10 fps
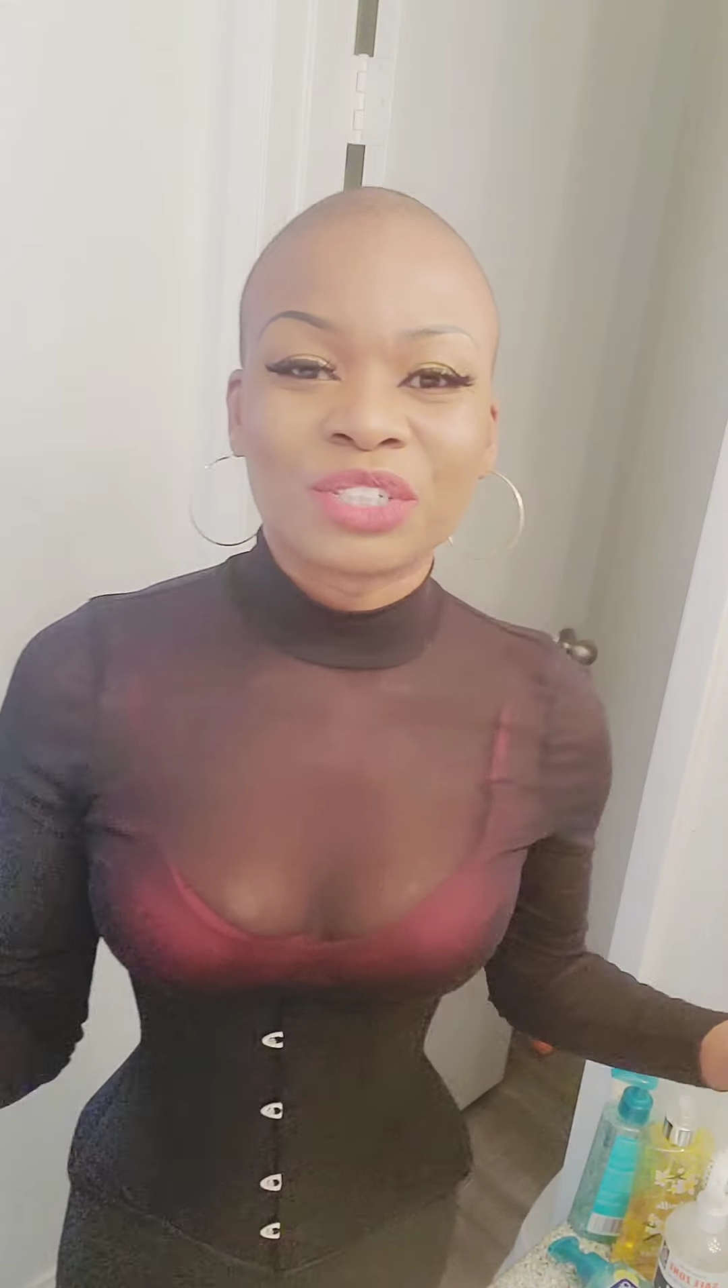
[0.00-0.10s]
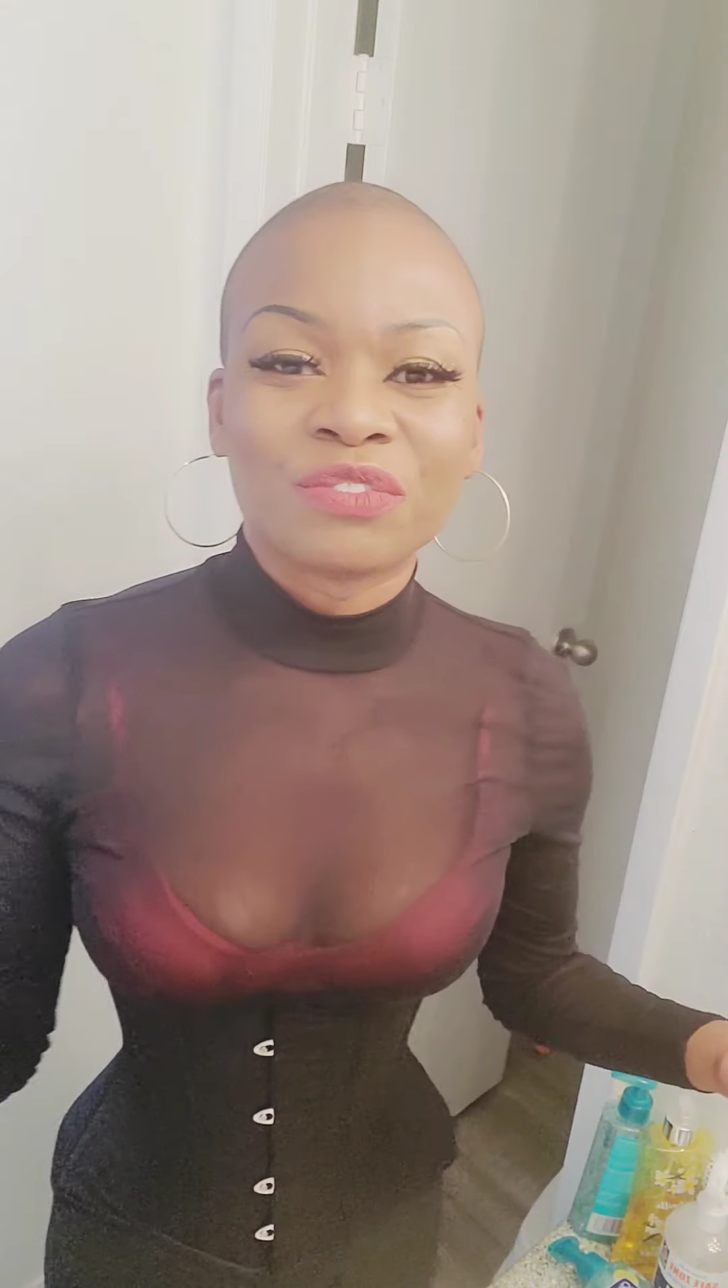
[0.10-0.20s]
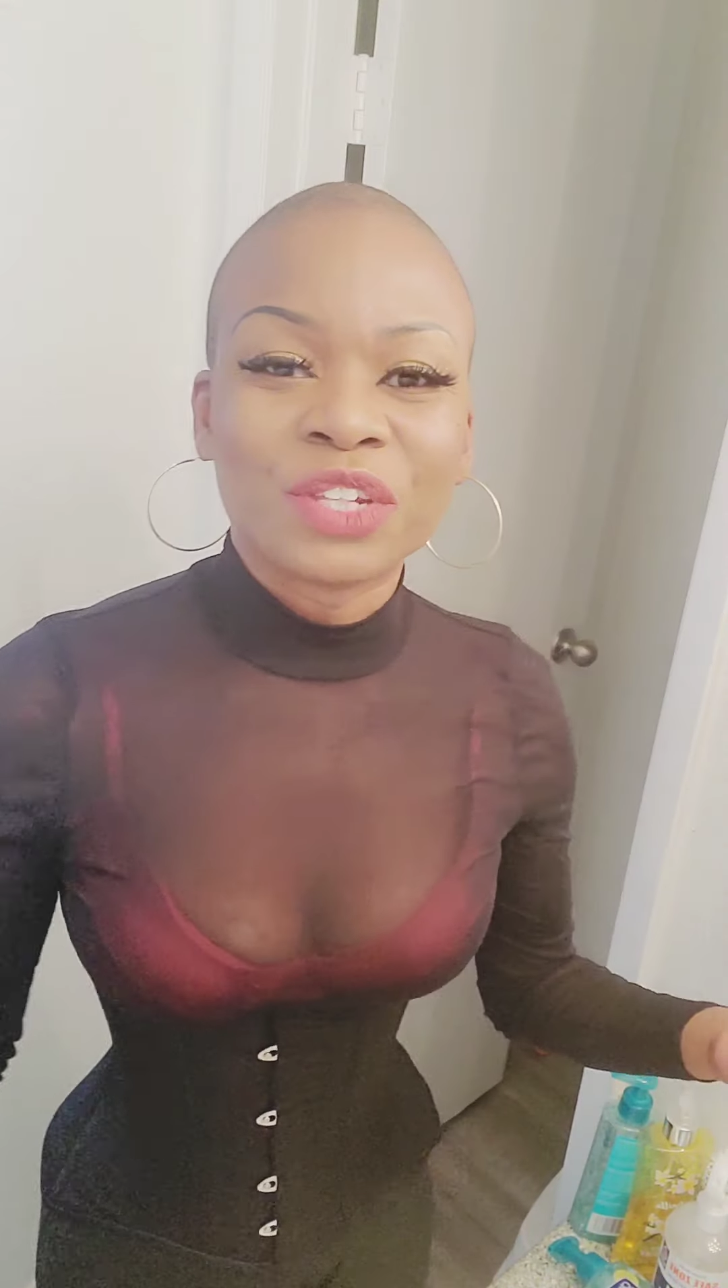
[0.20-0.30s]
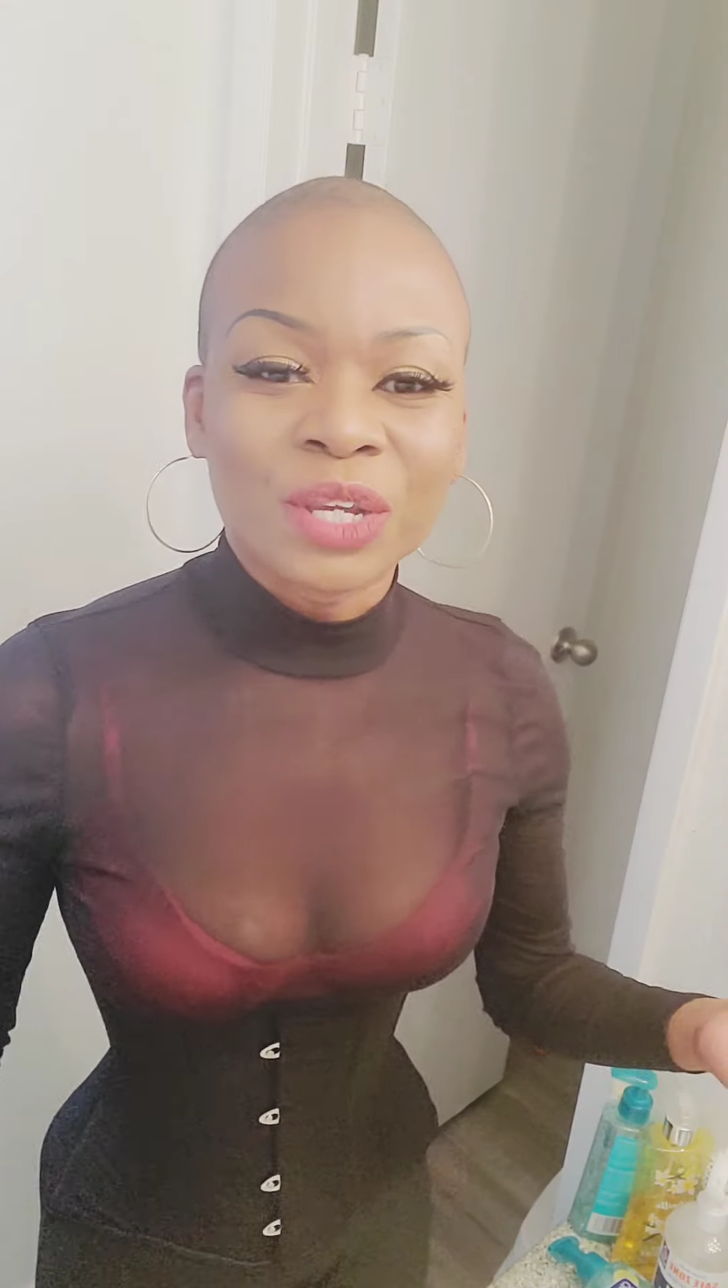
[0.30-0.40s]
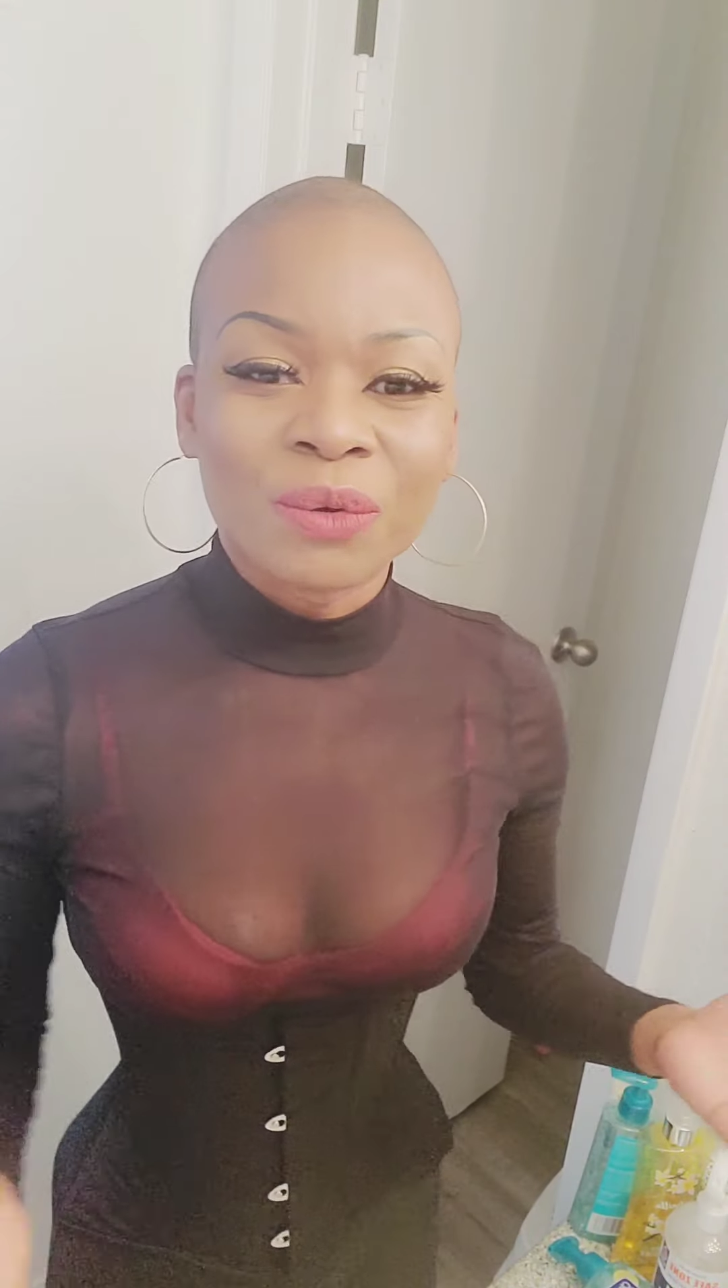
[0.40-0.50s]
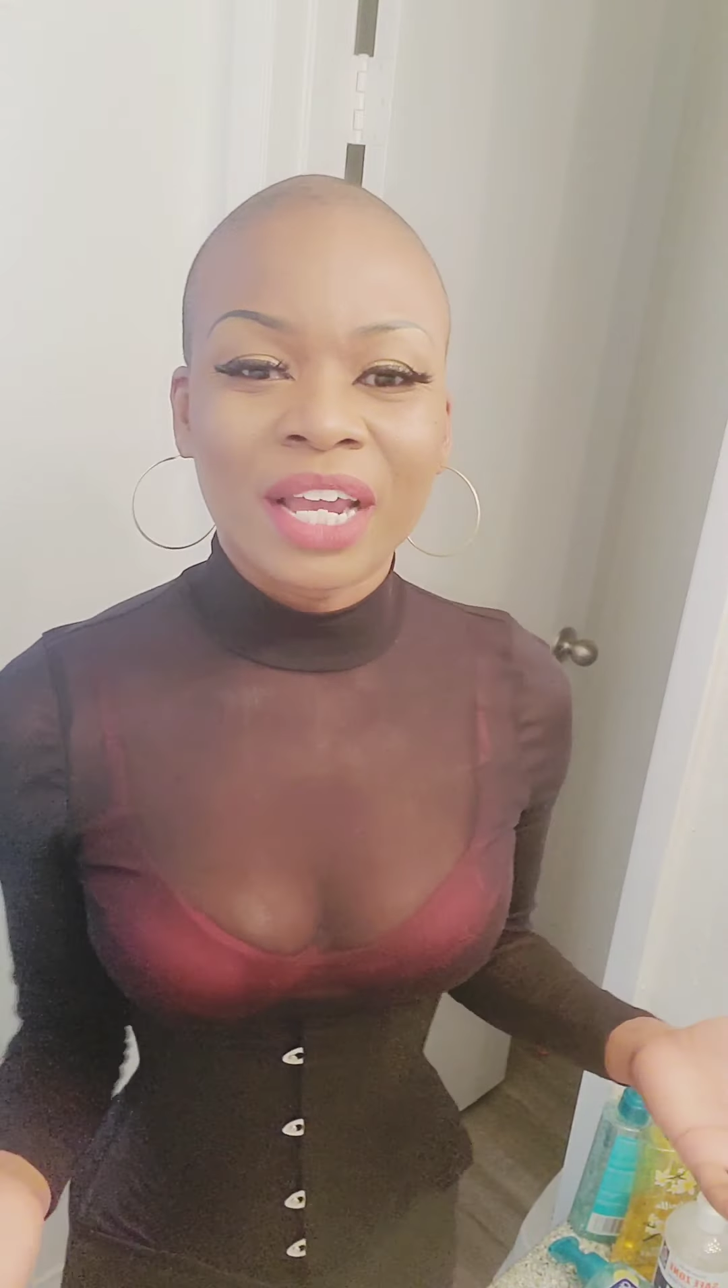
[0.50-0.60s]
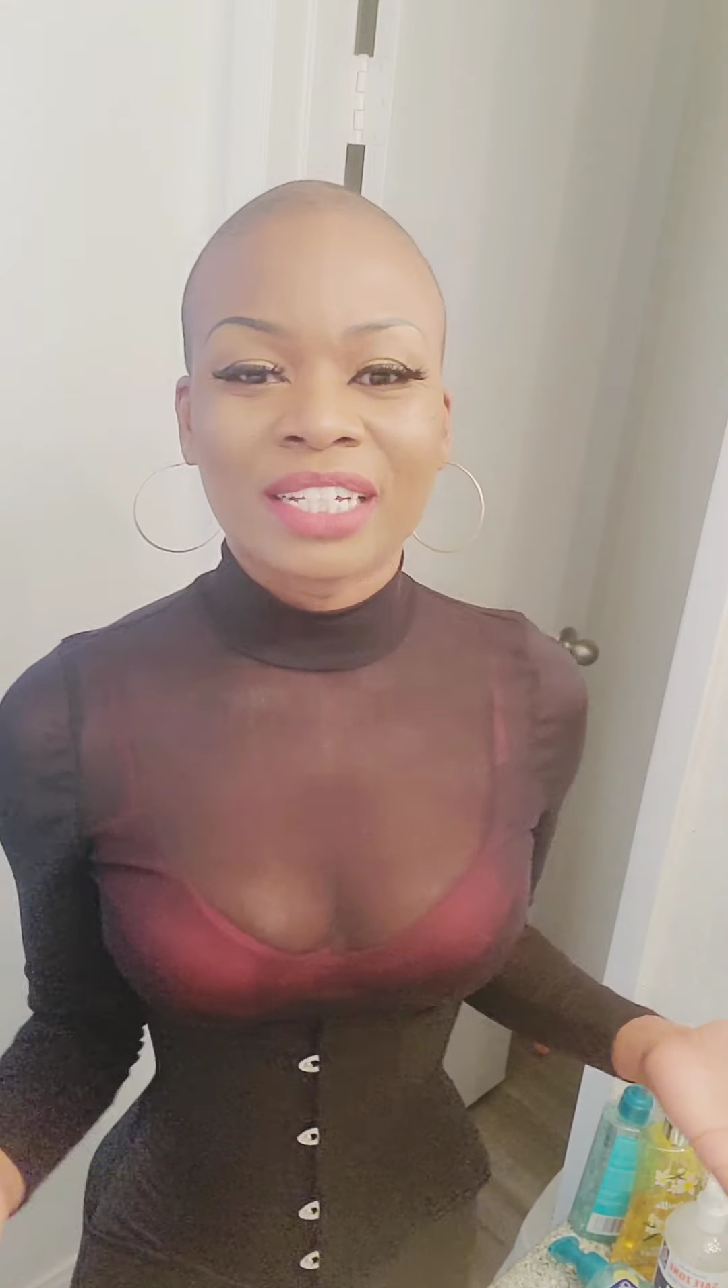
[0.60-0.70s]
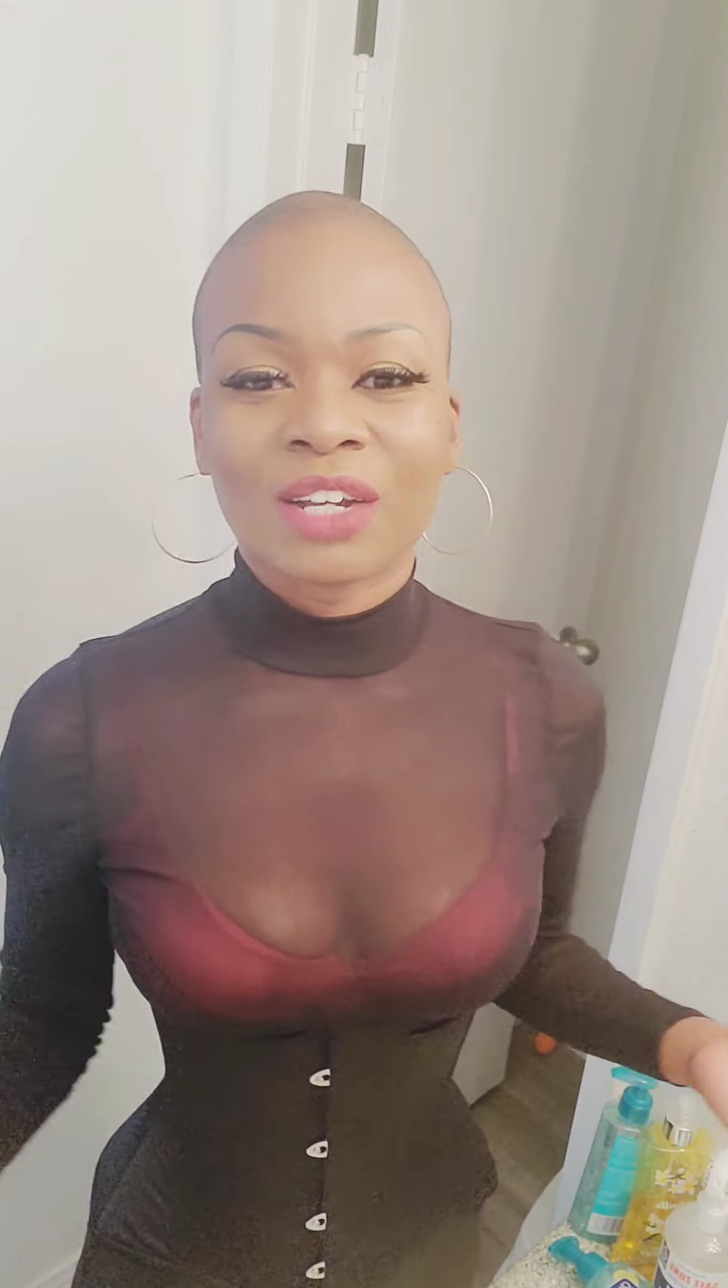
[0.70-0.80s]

the video at?